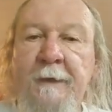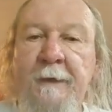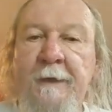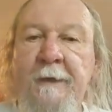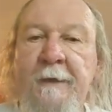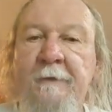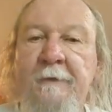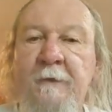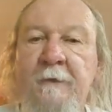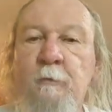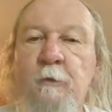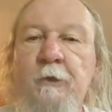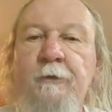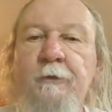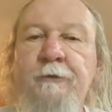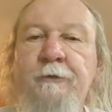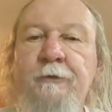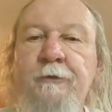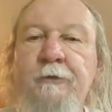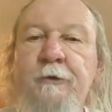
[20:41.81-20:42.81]
And then we'll
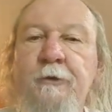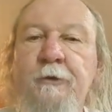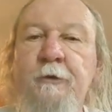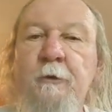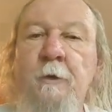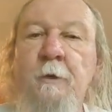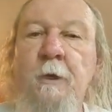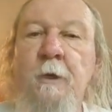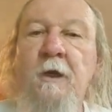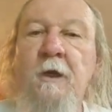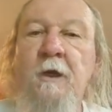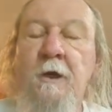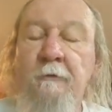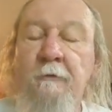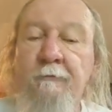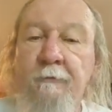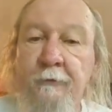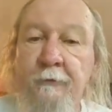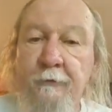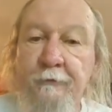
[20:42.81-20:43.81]
do a
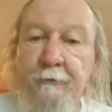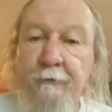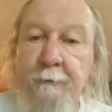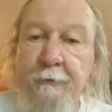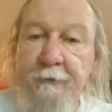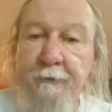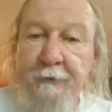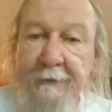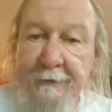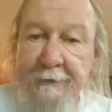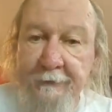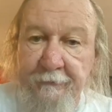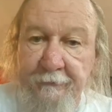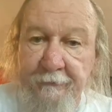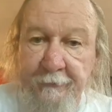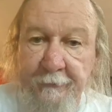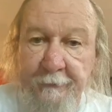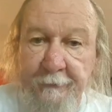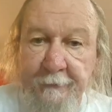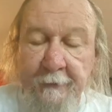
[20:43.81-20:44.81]
virtual
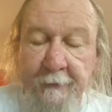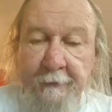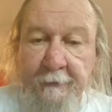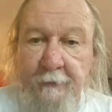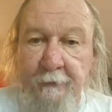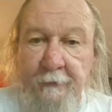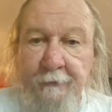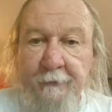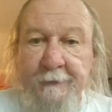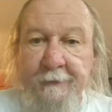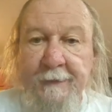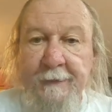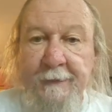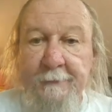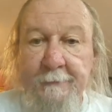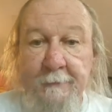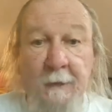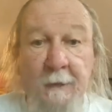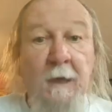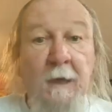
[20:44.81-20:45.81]
tasting. Now, I know you
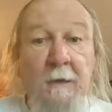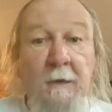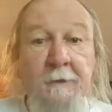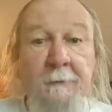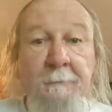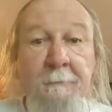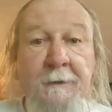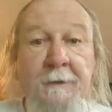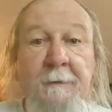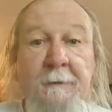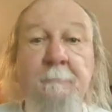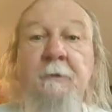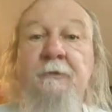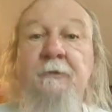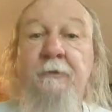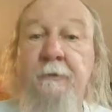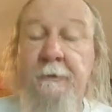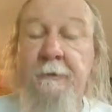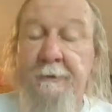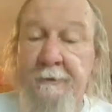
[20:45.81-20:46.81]
can't talk to me, but
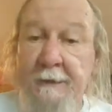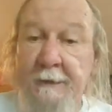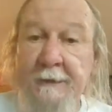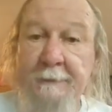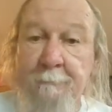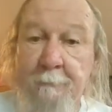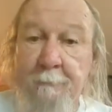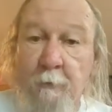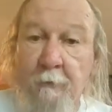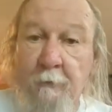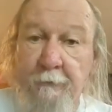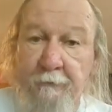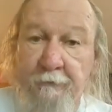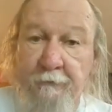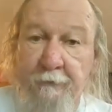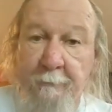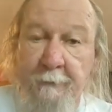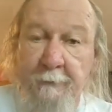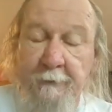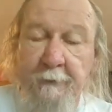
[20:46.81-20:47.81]
you can type words
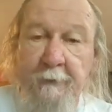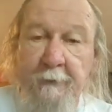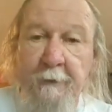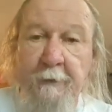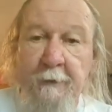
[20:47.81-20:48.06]
to me.